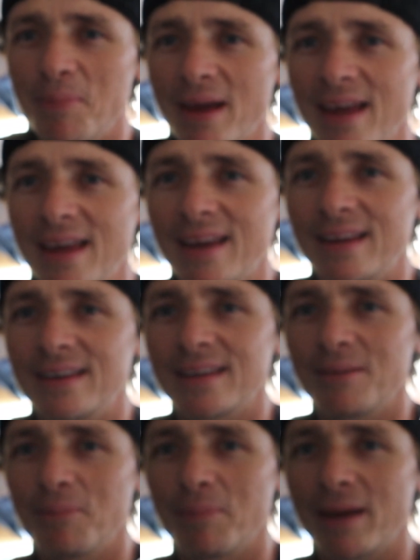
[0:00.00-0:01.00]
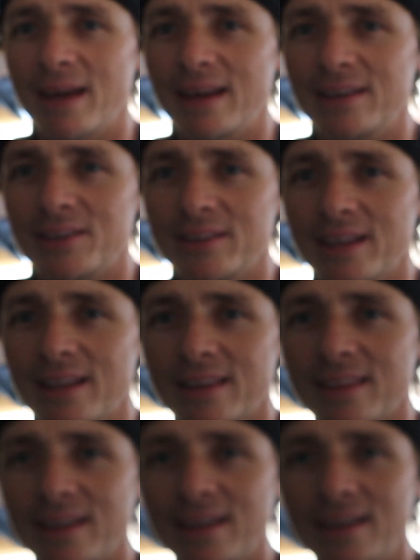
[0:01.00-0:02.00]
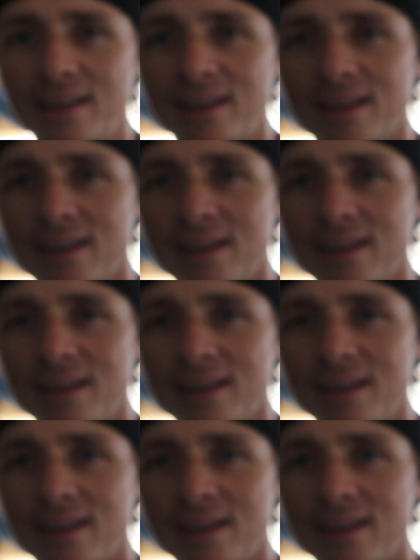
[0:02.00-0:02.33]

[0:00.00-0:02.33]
banged and banged on that thing,